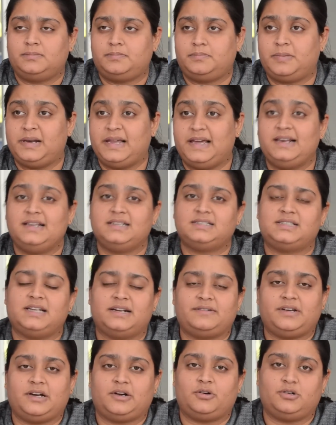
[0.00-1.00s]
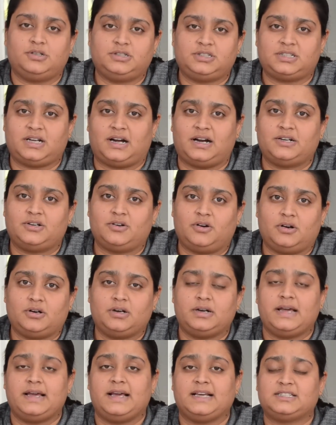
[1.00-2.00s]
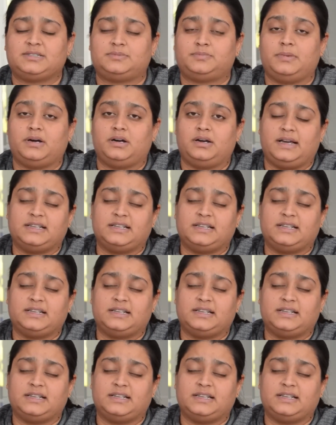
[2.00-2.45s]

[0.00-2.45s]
playlist that we are going to start on